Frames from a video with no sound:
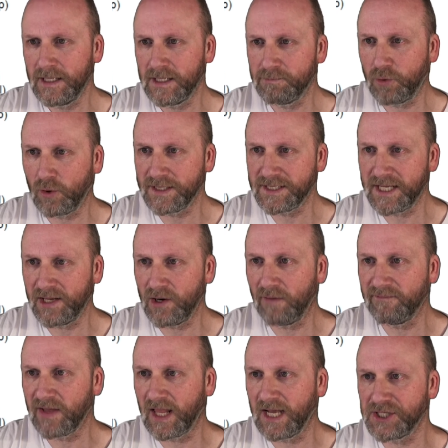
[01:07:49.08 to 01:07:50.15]
Point 10,
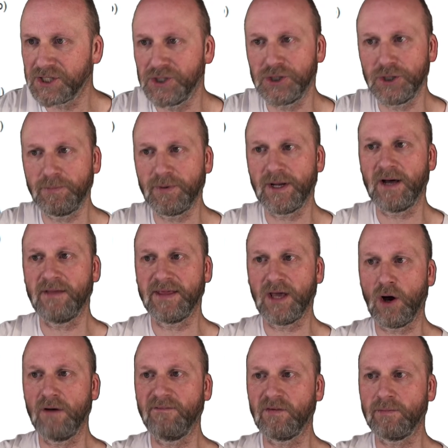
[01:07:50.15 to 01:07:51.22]
ovulation, Jupiter, the
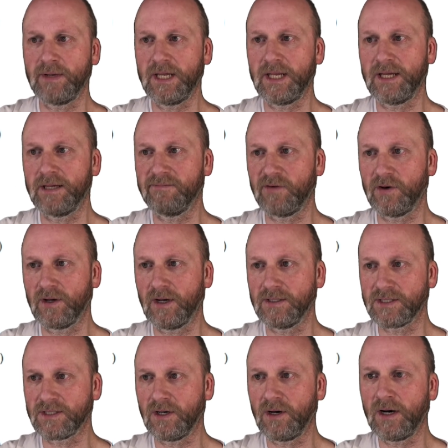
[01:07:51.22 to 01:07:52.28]
ovum hitting Virgo's
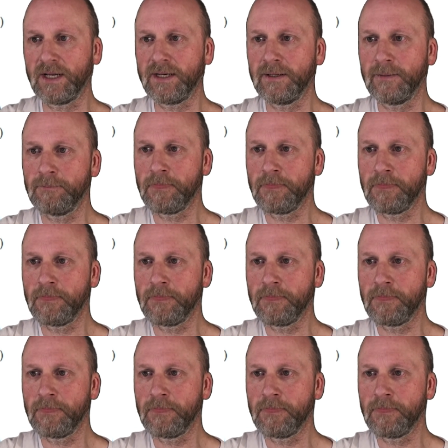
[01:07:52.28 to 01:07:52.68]
side.